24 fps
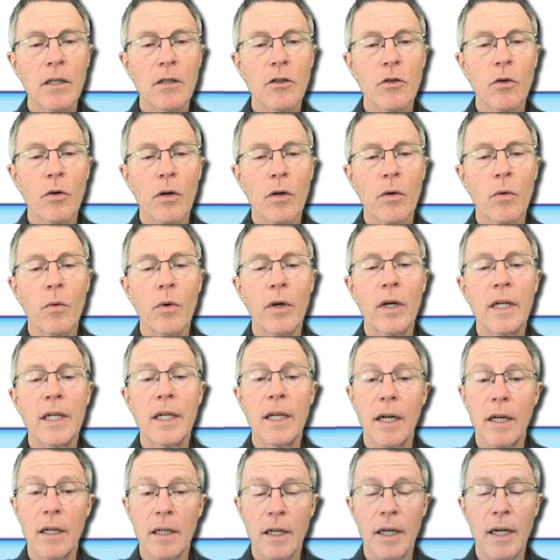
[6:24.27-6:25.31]
torc
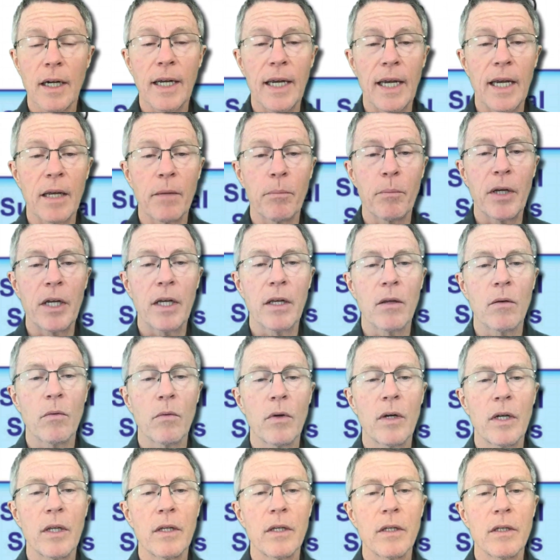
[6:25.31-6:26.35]
one, again, being the
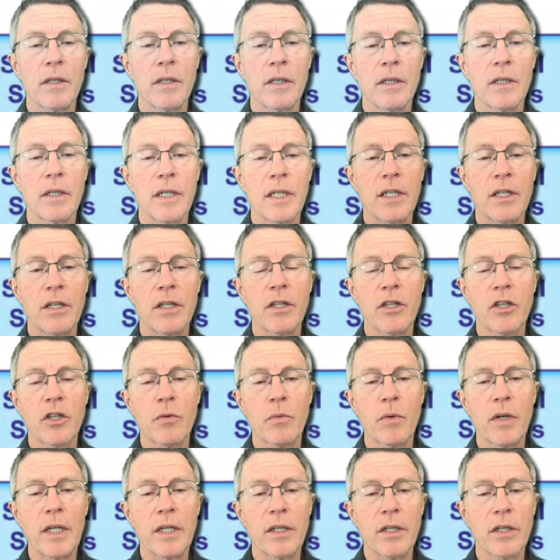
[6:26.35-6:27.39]
one that is the
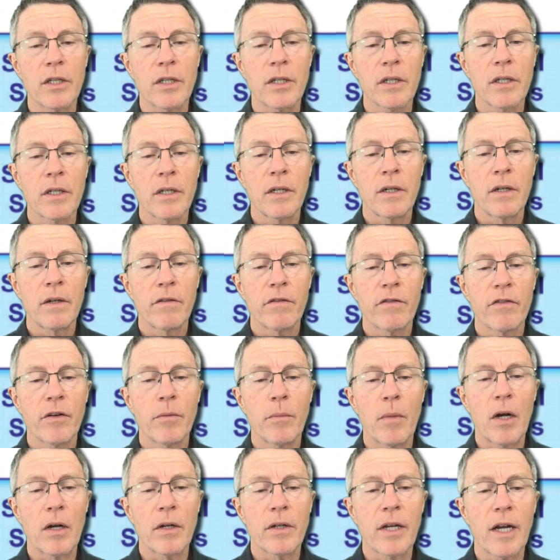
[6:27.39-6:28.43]
switch
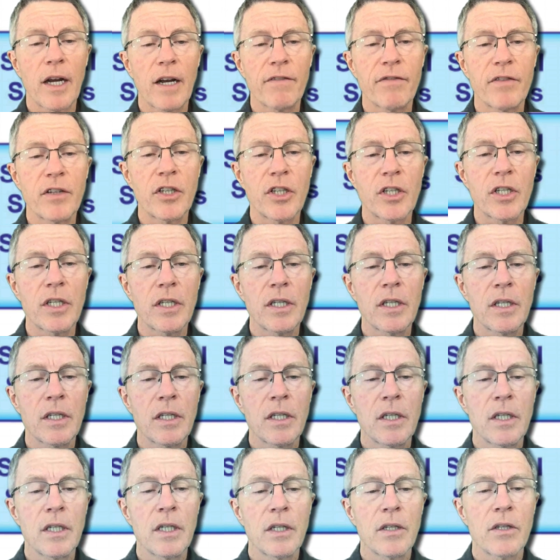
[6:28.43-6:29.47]
from autophagy
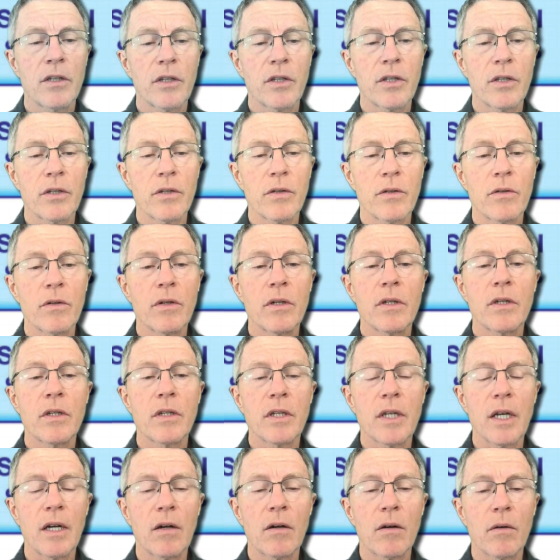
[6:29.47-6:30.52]
to
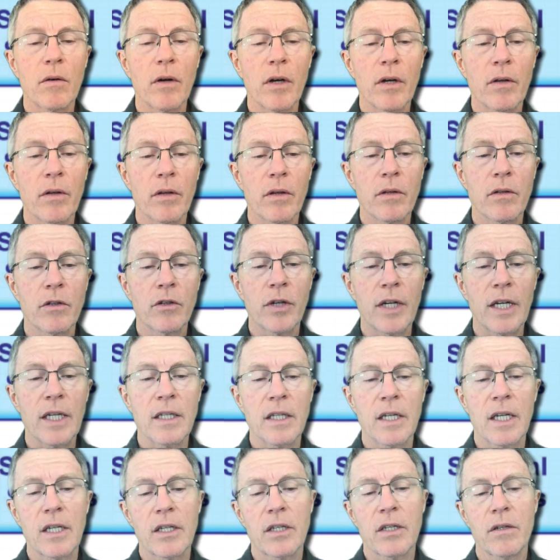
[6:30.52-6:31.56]
cell growth,
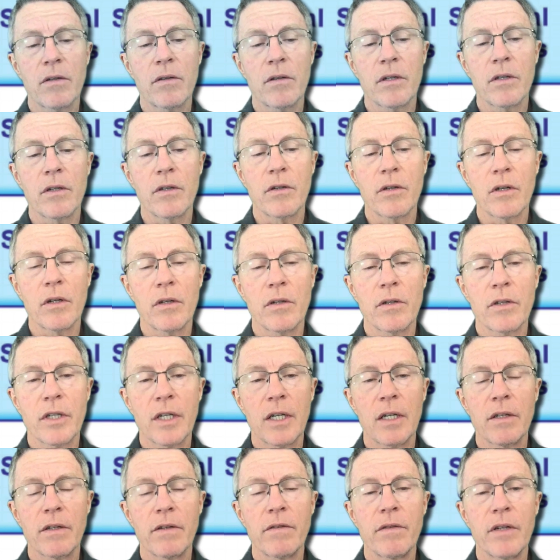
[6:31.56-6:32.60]
translational control,
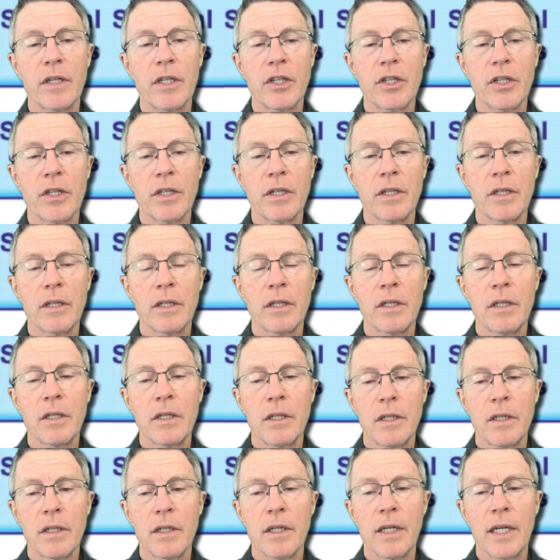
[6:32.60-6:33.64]
cell division.
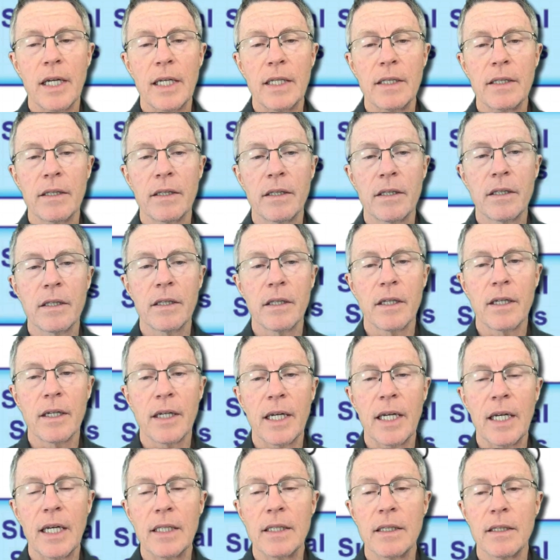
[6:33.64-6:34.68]
And
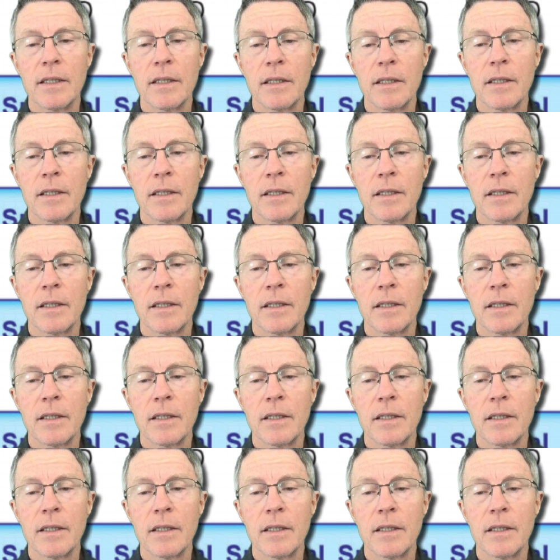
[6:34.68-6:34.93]
again,